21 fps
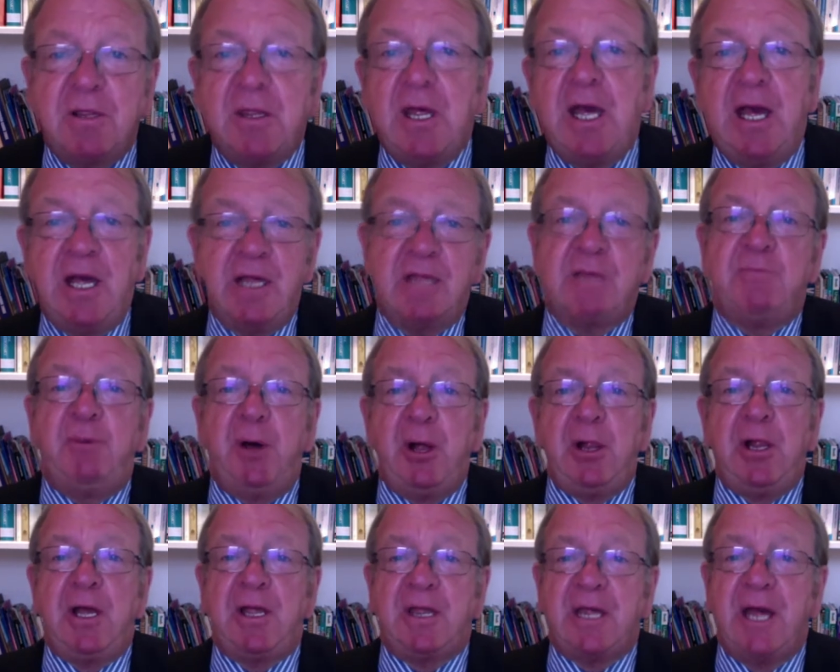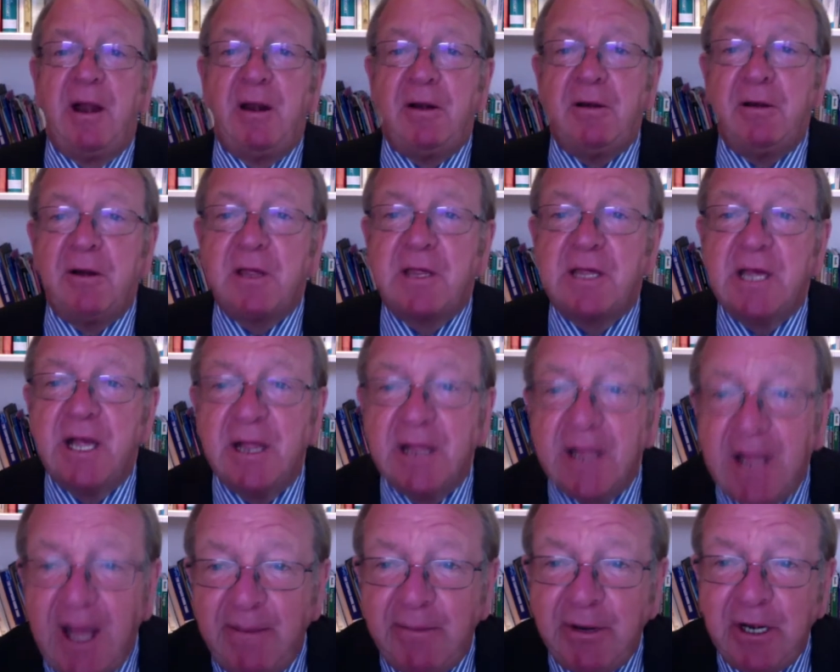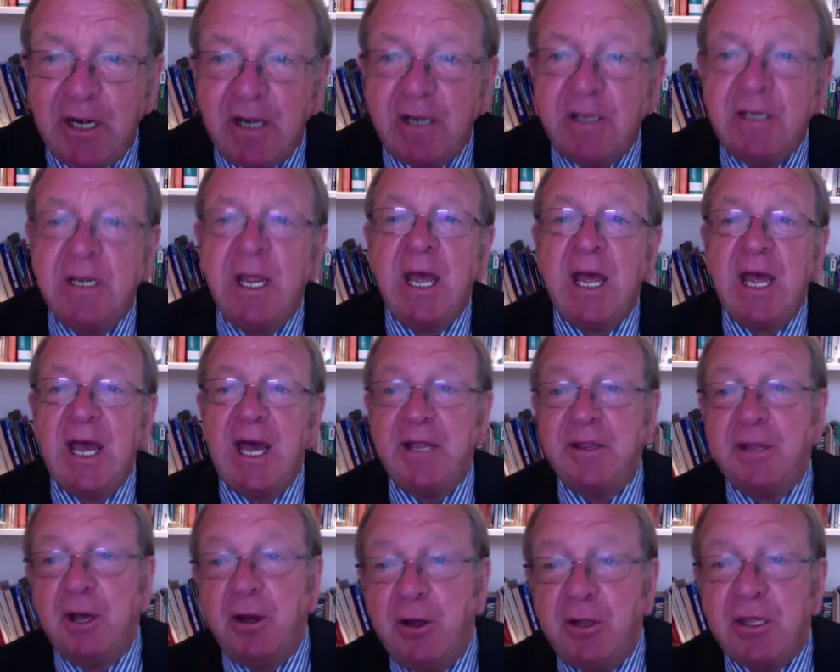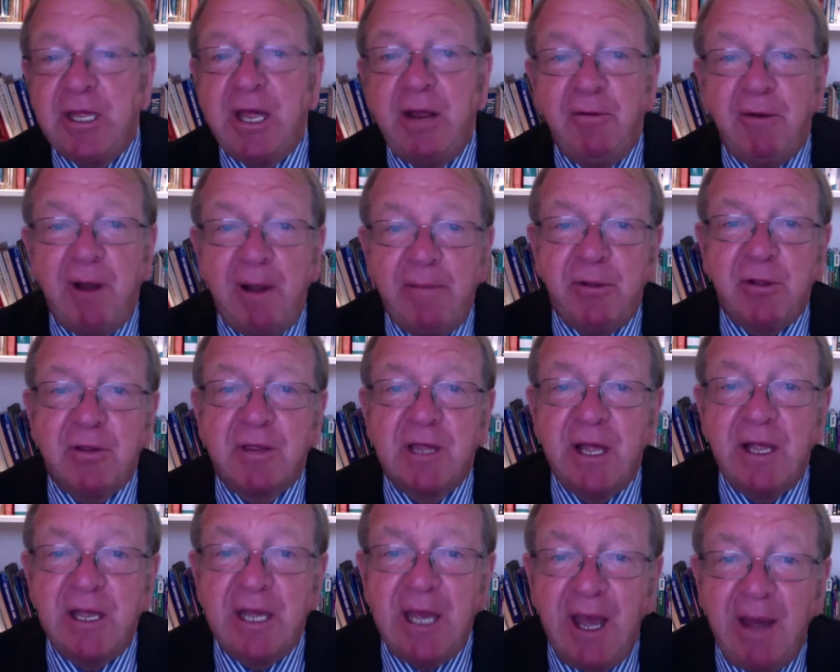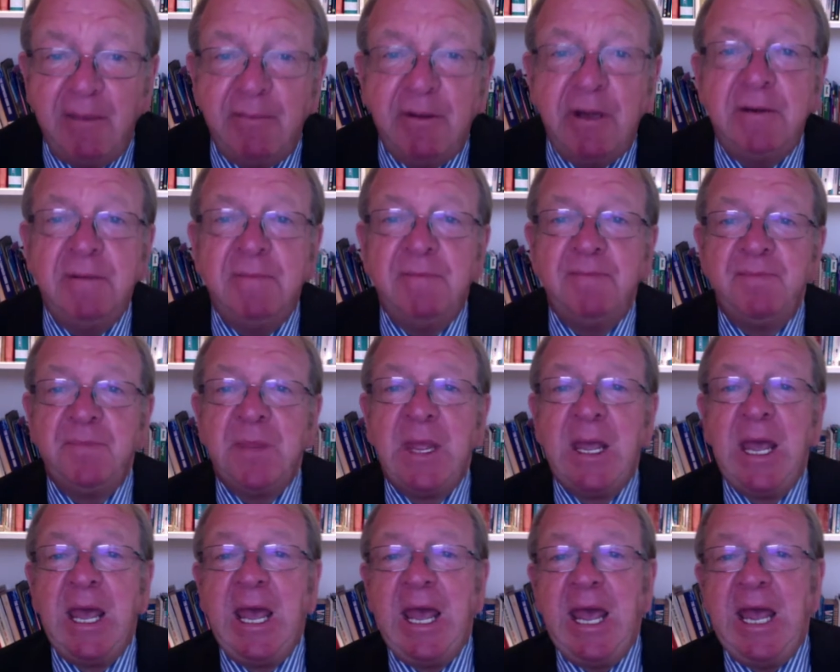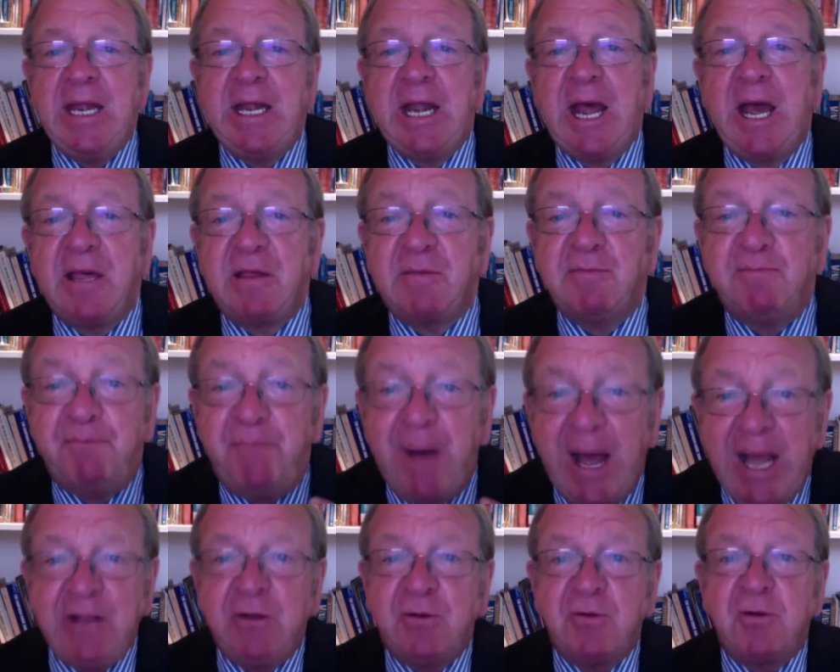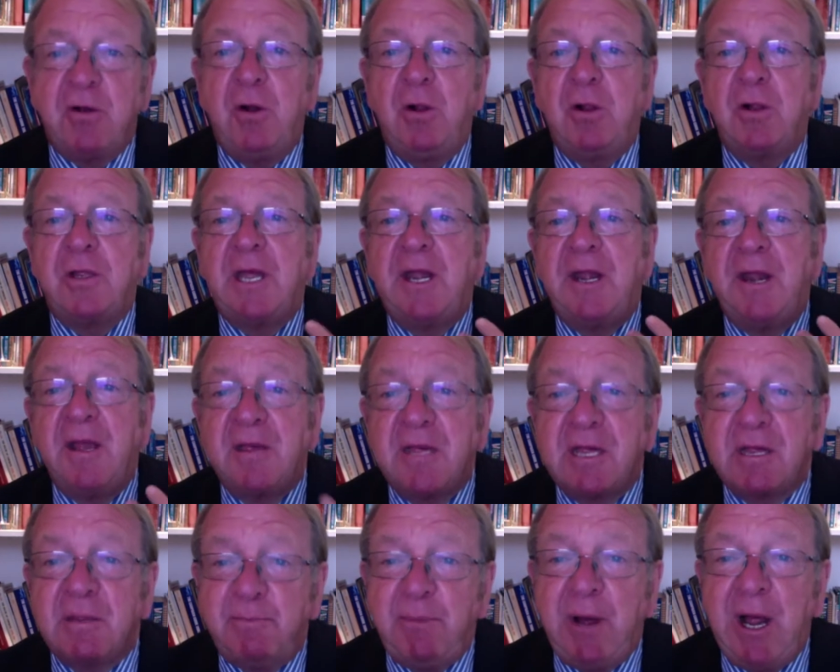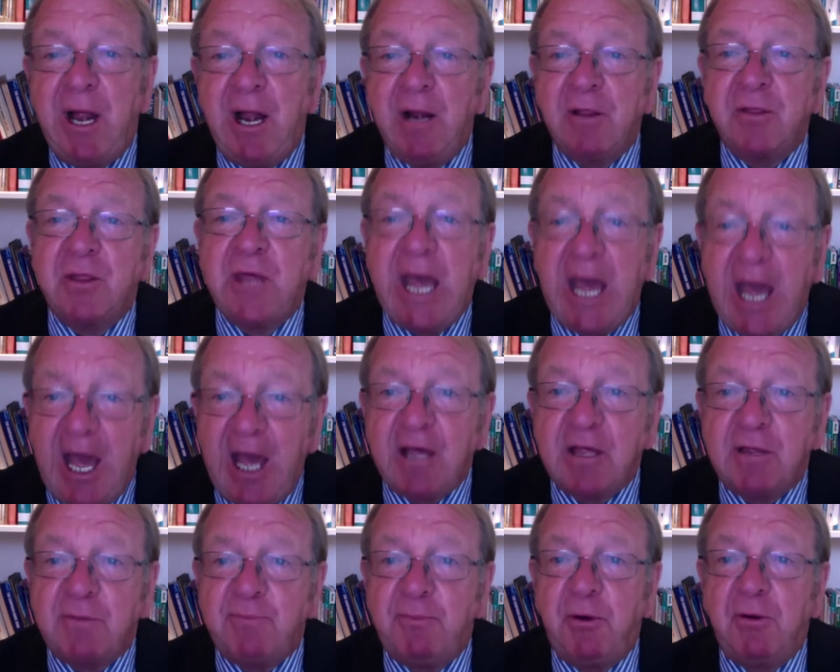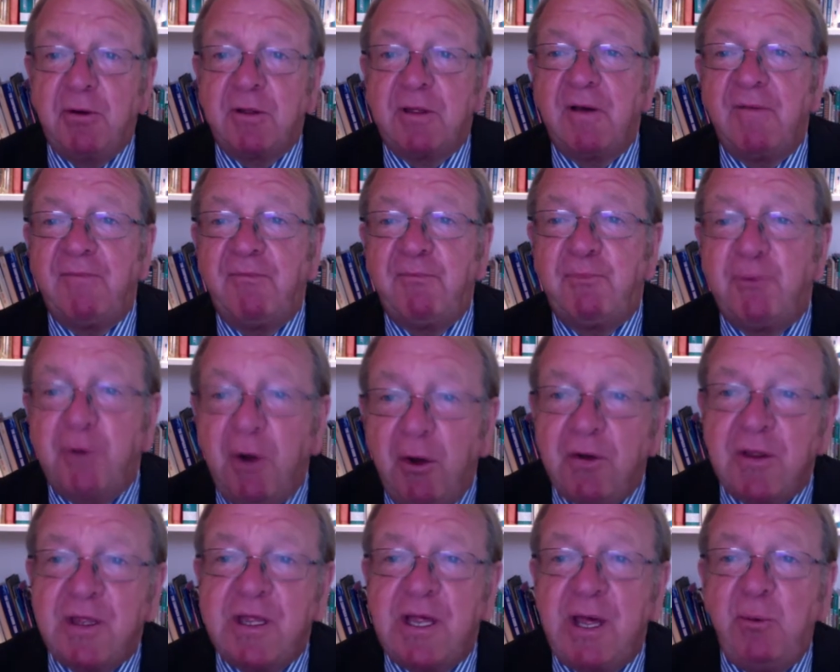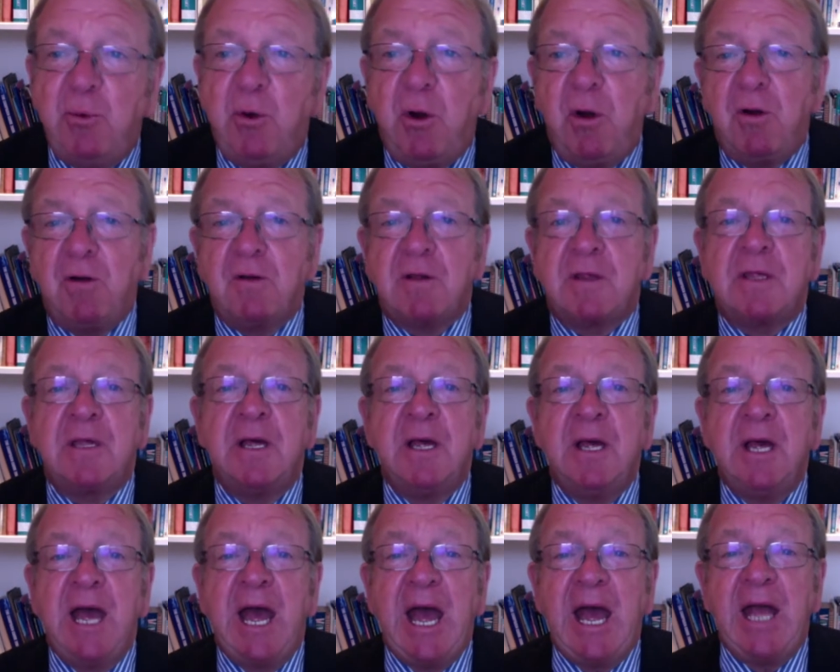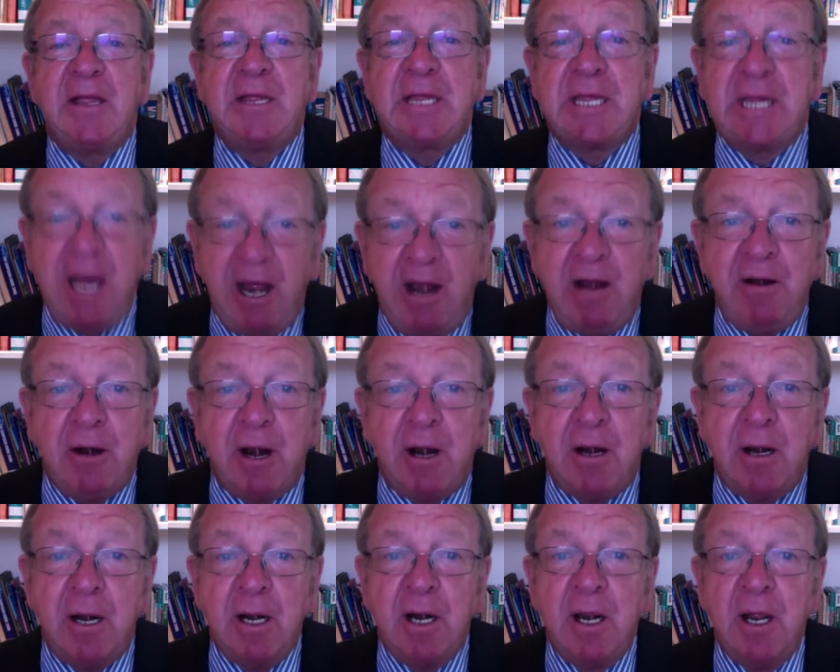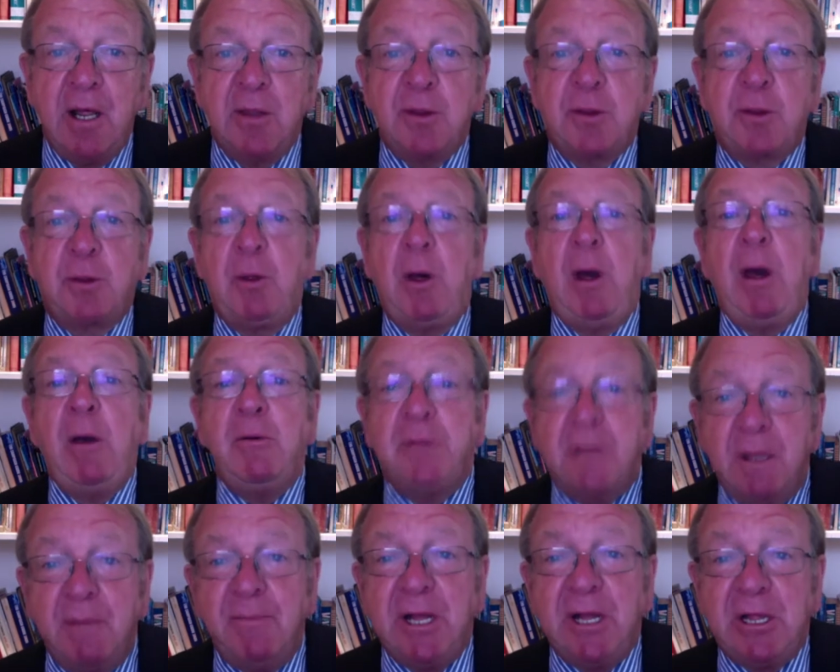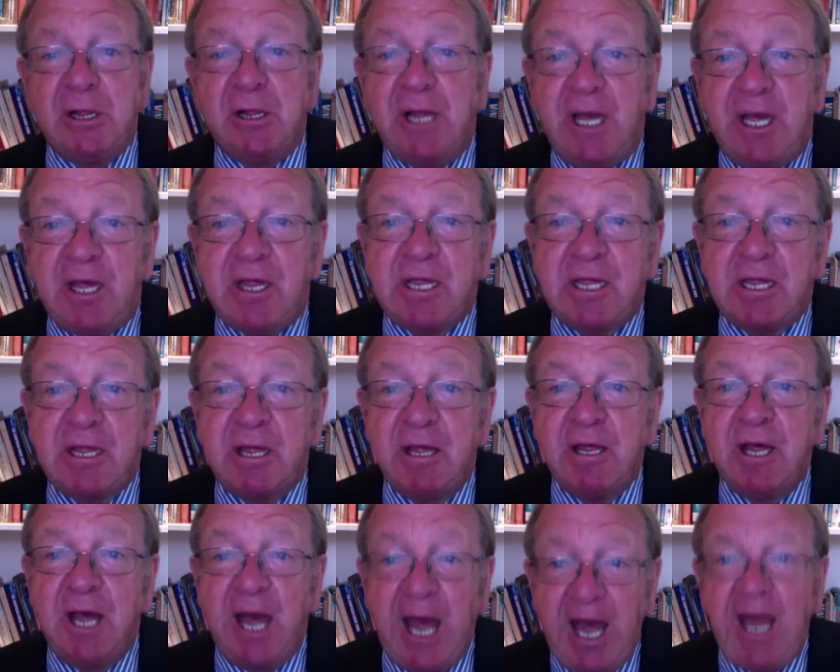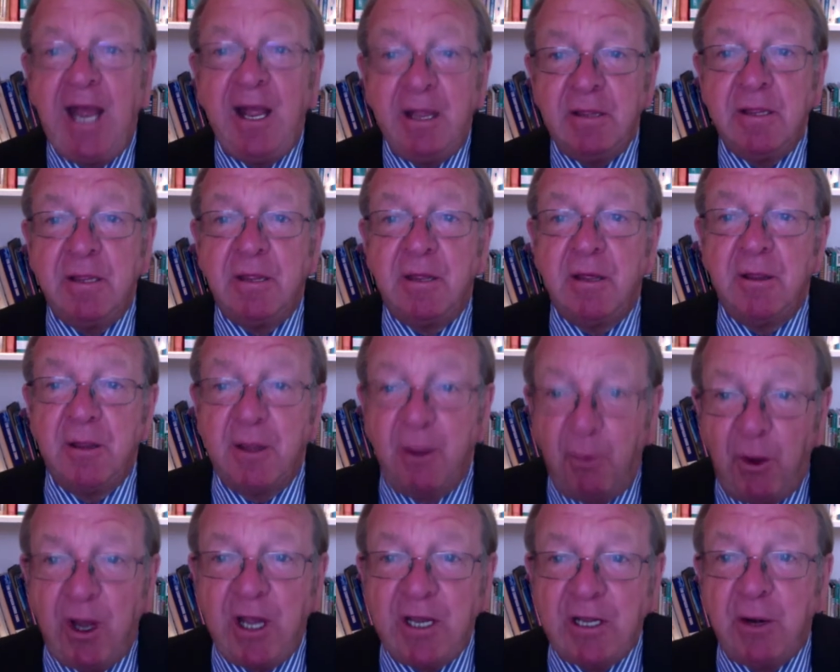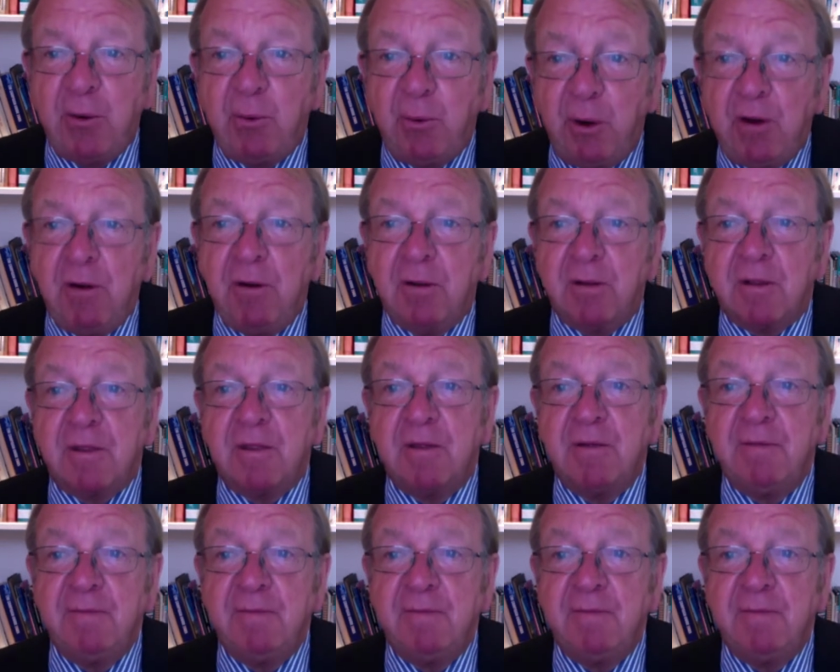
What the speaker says: the Hezbollah terrorists in Lebanon and the Houthi rebels in Yemen. It has bankrolled and inspired the export of proxy wars and terror throughout the Middle East and the wider world.